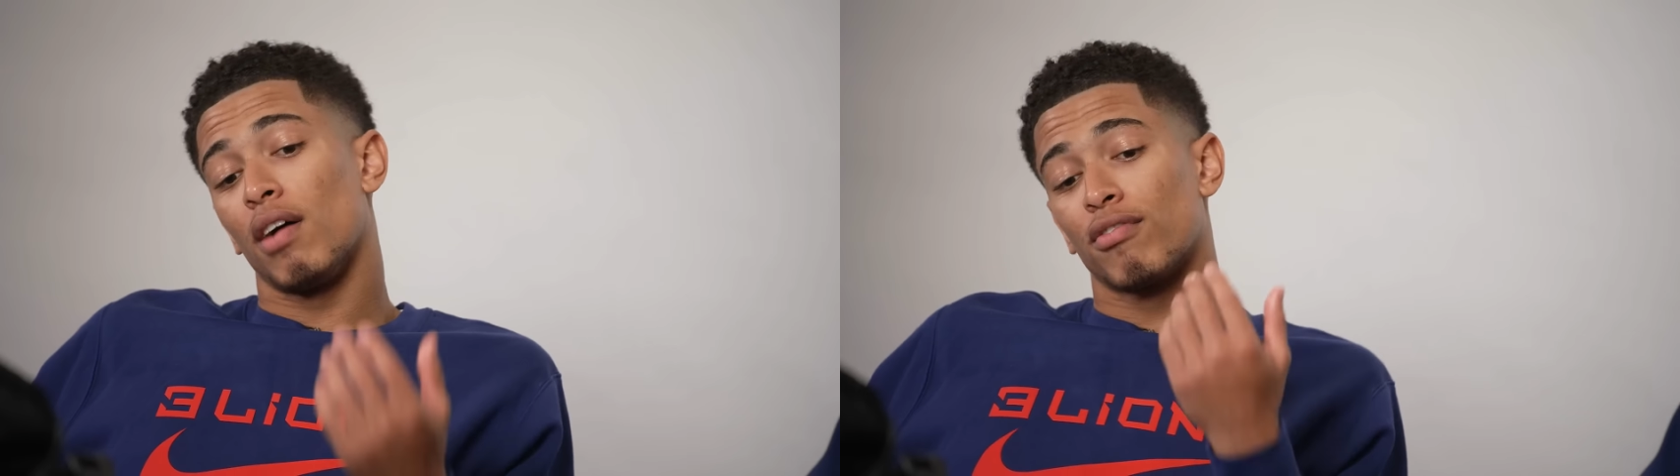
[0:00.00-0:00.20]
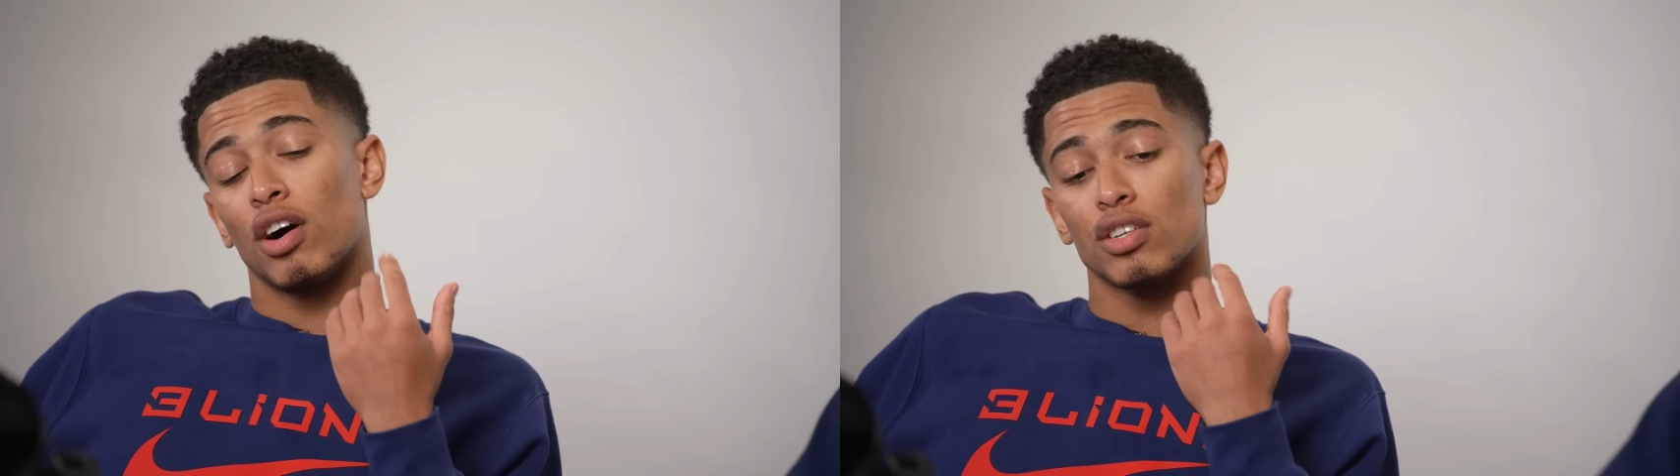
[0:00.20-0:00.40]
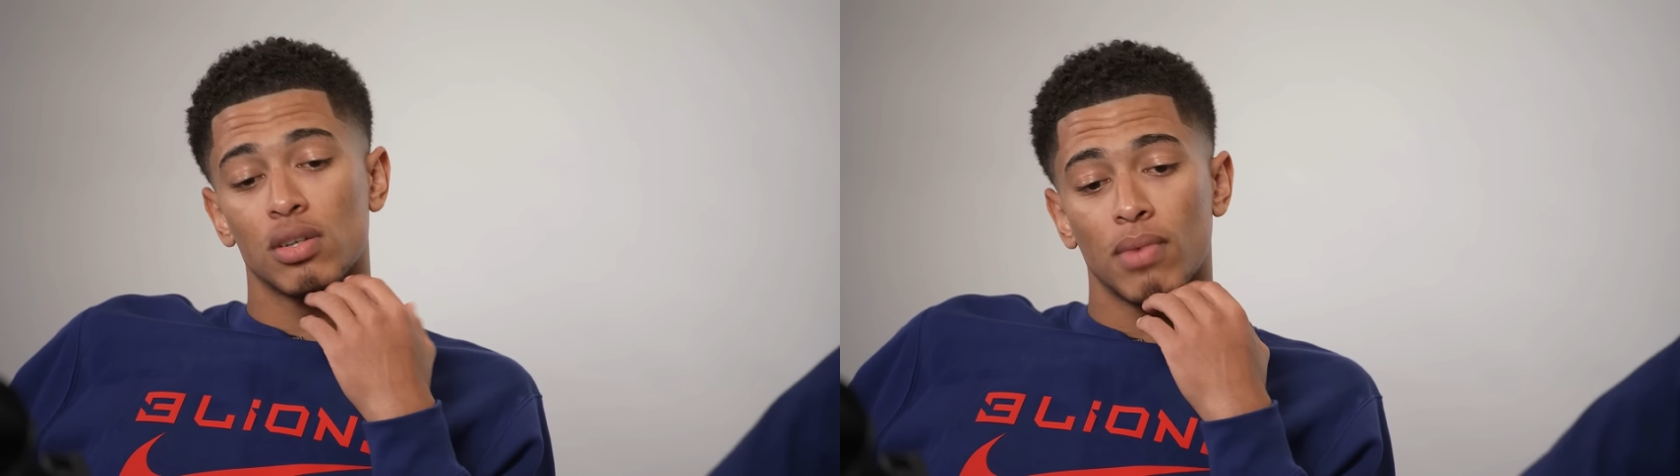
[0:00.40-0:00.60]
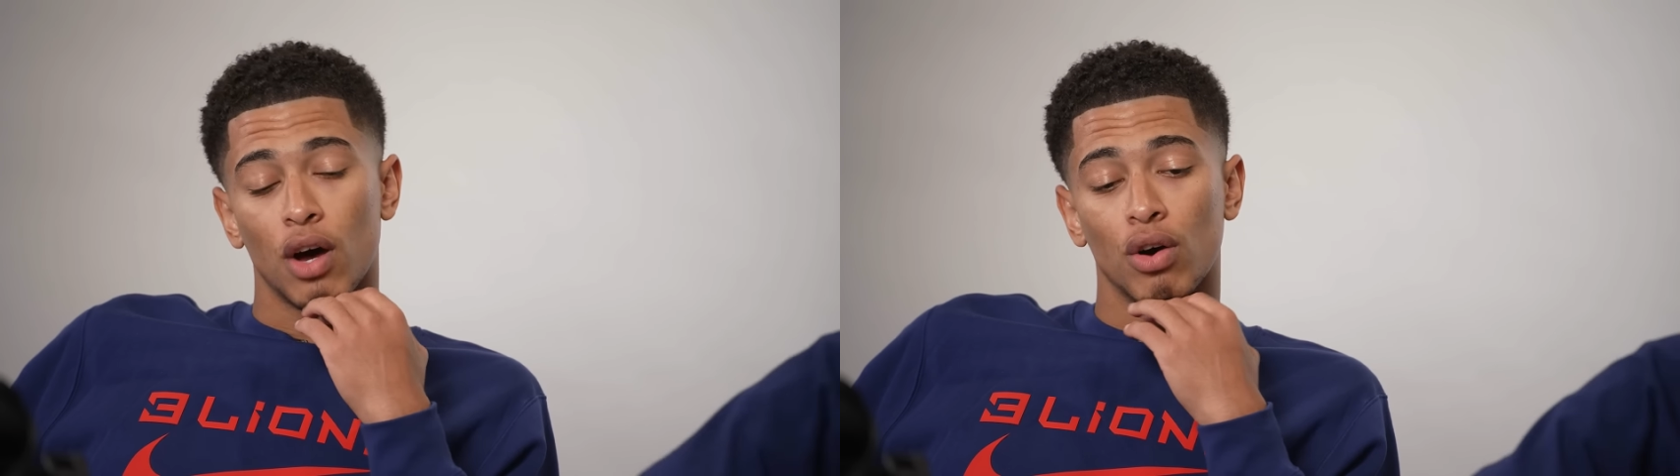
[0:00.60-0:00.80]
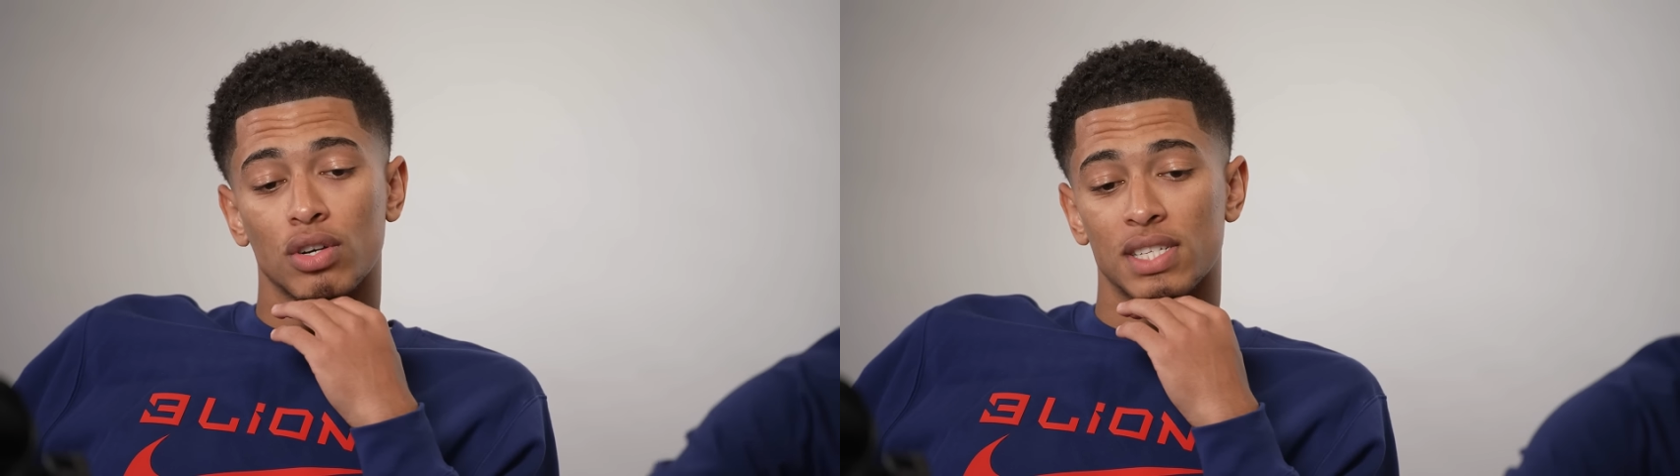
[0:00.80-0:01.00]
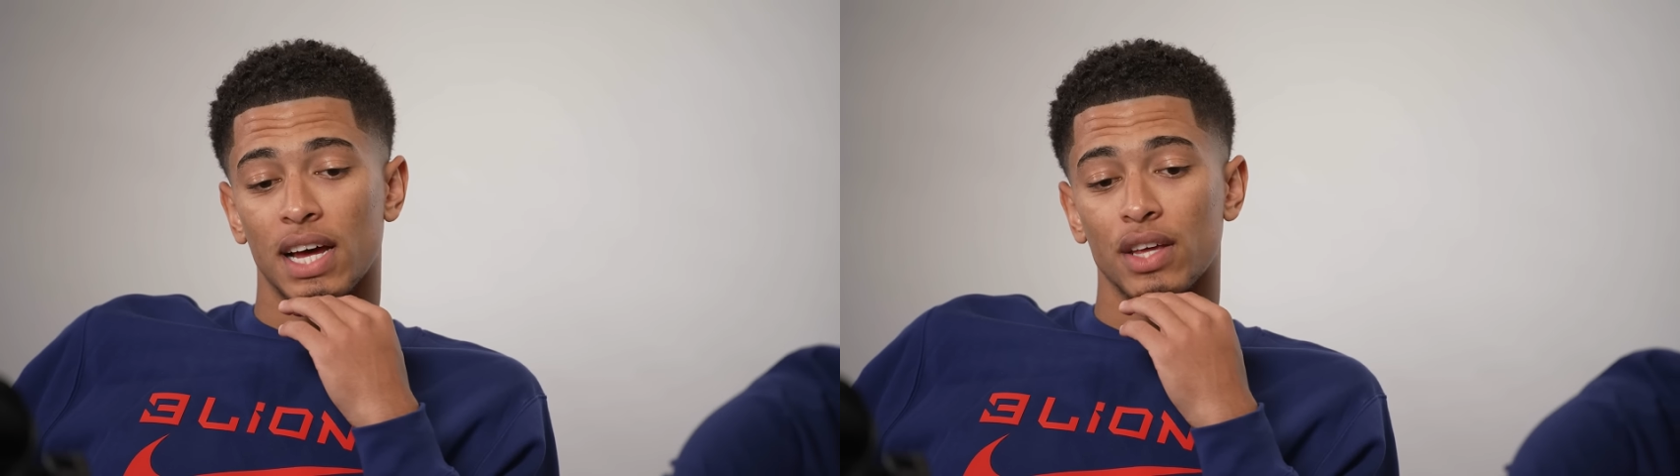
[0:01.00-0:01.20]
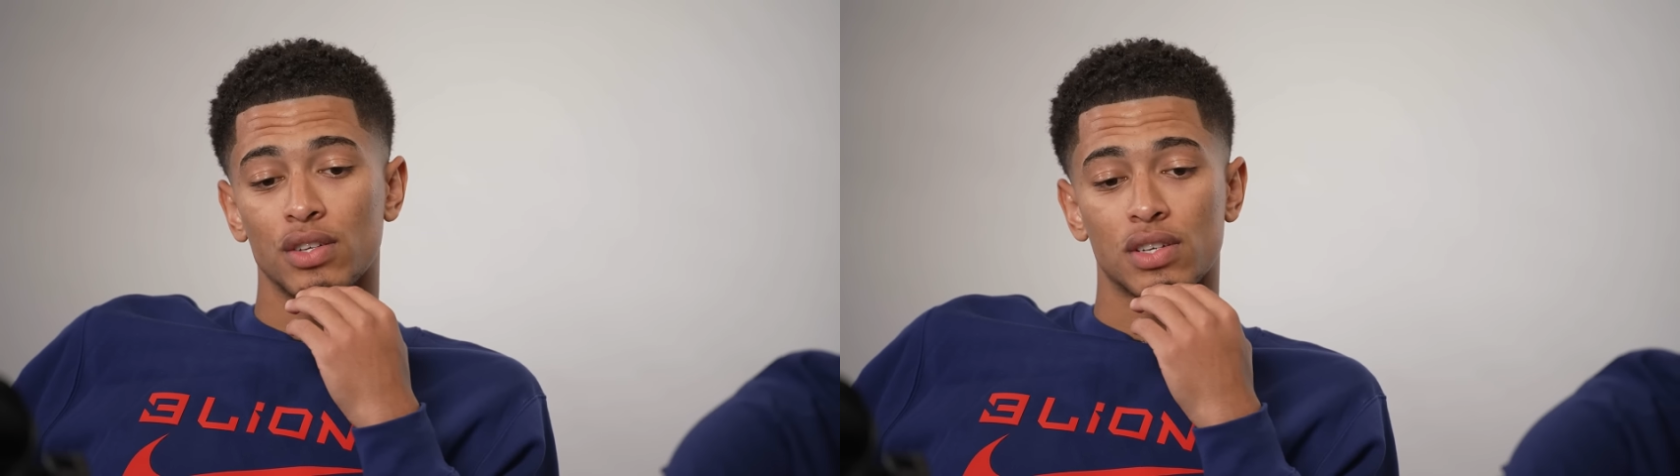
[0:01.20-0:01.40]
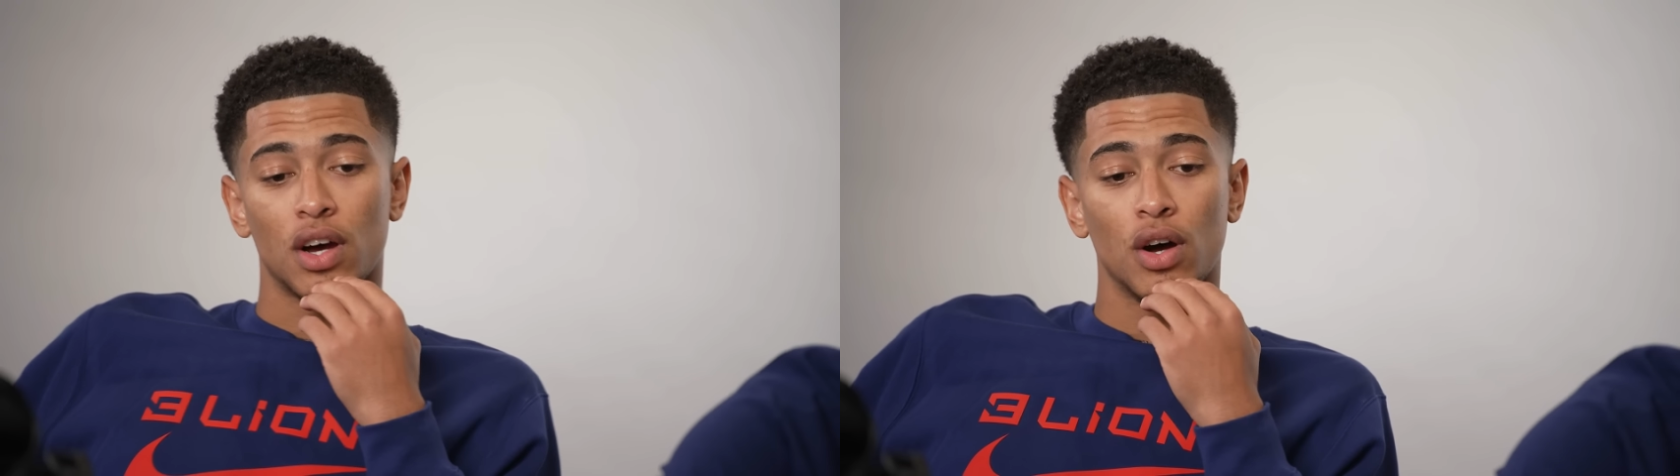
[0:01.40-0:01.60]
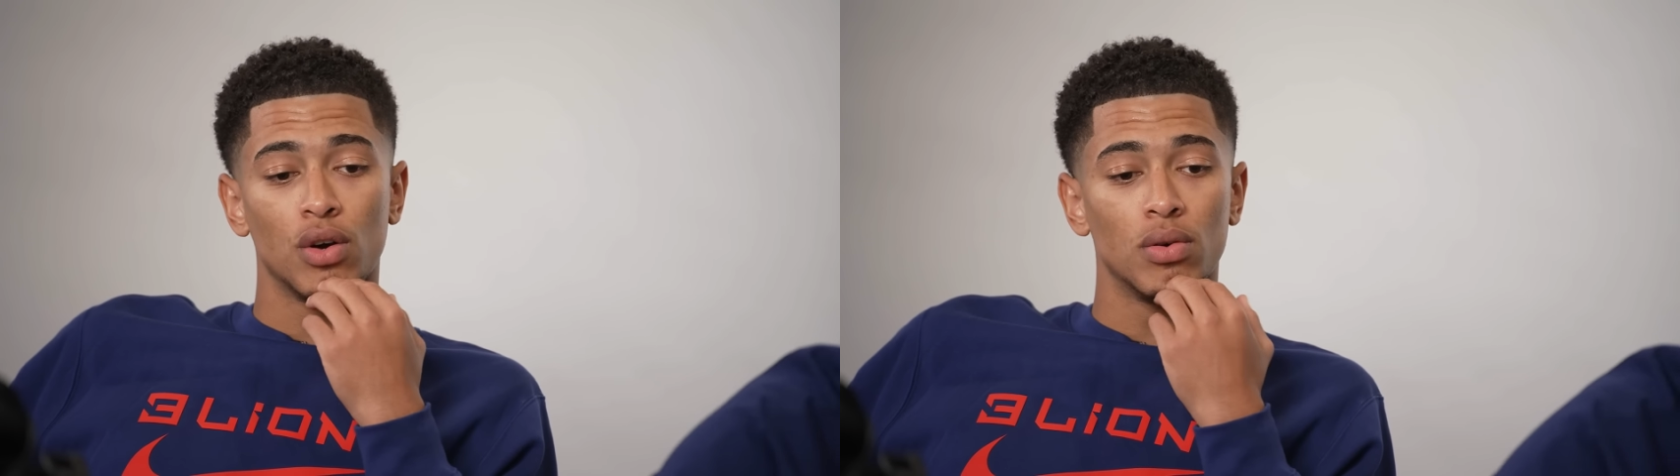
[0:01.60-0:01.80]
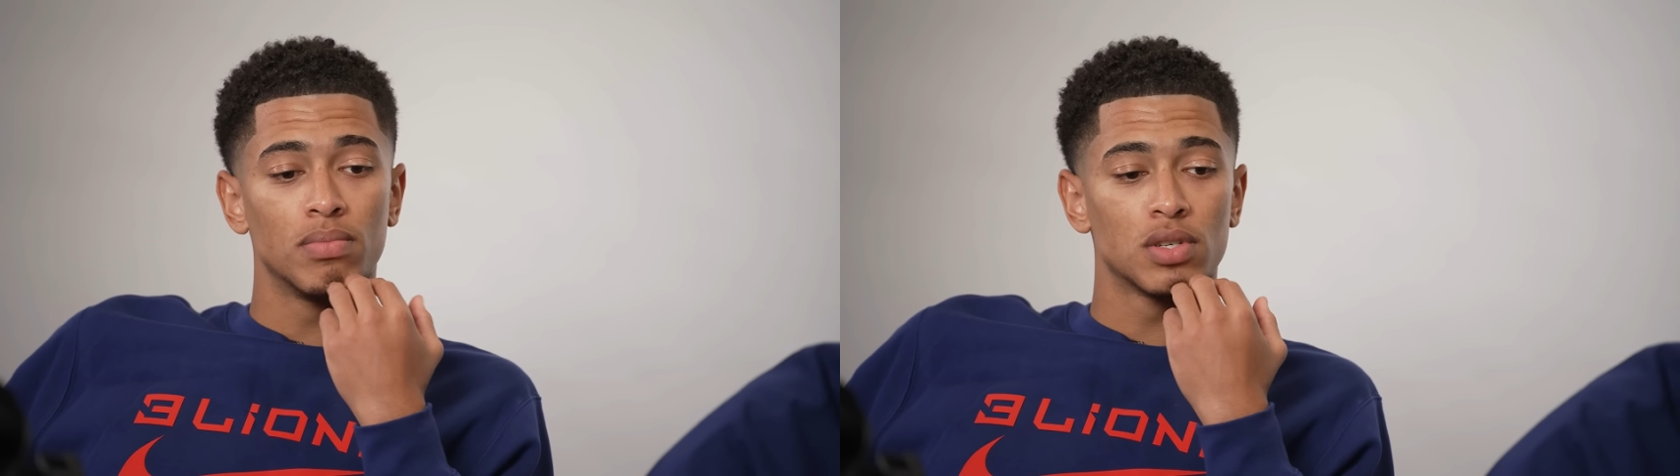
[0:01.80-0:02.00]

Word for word: I've got some like Uggs that I use at home,